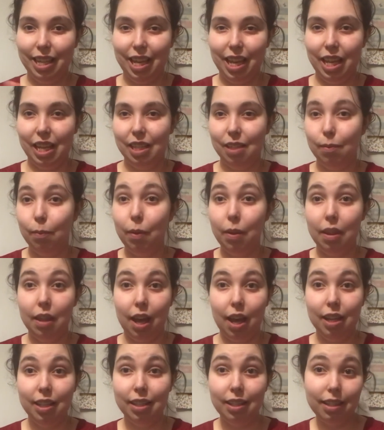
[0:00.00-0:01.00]
is with
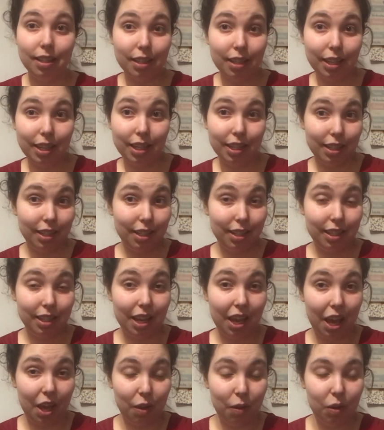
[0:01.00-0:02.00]
us, so
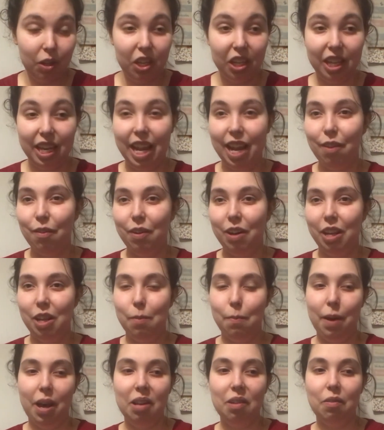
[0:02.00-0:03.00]
you can hear her in the
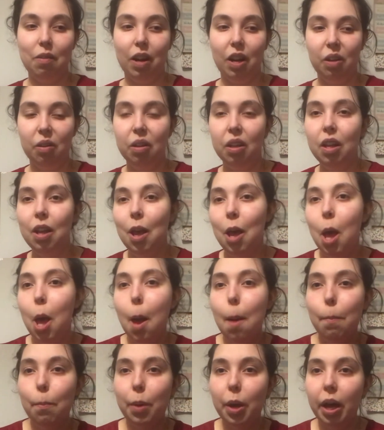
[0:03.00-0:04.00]
background.
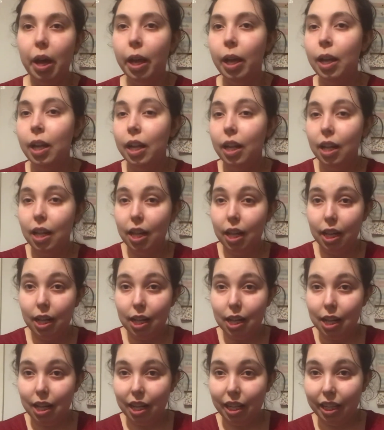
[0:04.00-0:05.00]
But
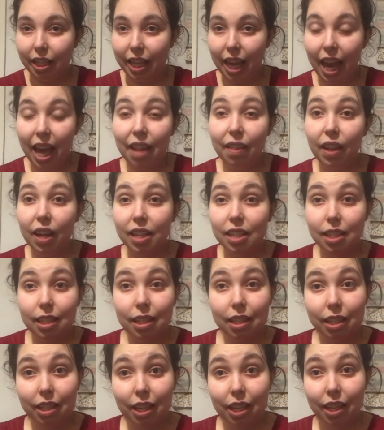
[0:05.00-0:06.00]
yeah,
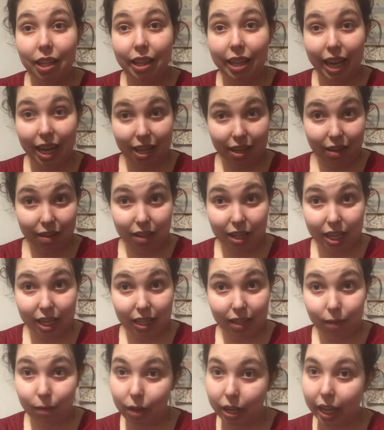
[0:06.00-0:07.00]
that's the end of this
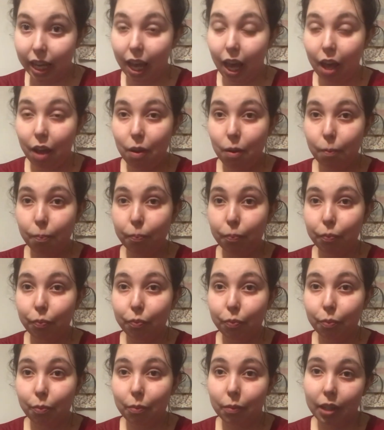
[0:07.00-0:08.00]
video.
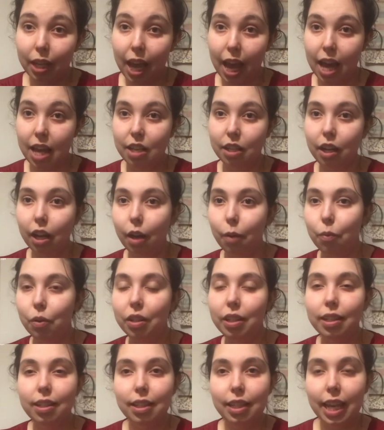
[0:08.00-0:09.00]
And I want
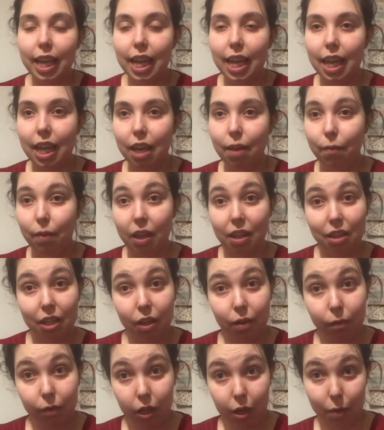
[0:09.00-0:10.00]
to see if any
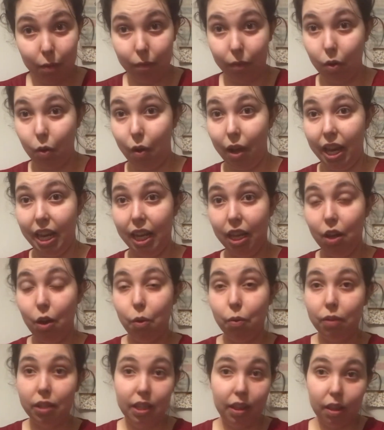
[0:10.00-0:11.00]
of you have got any
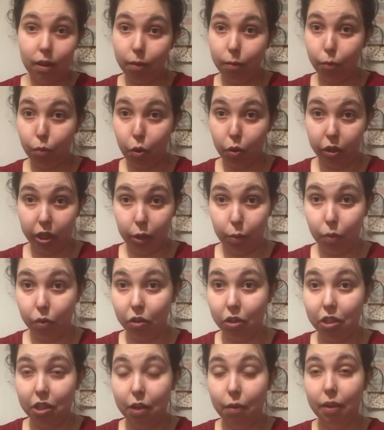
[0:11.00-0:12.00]
goals and what you want
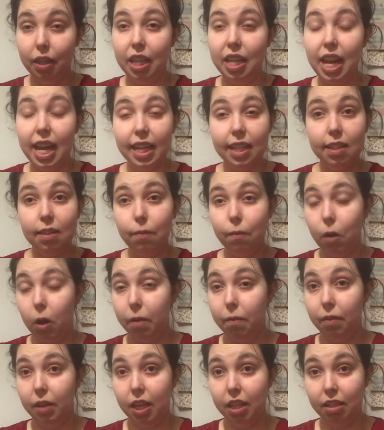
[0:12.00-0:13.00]
to do in the next
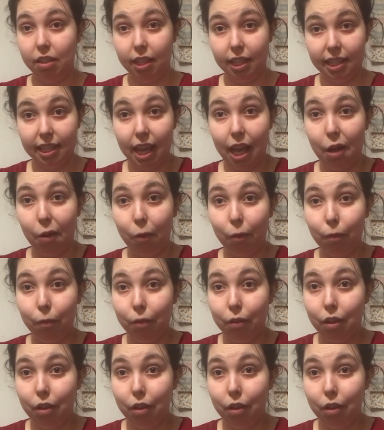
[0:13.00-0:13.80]
5 years yourself.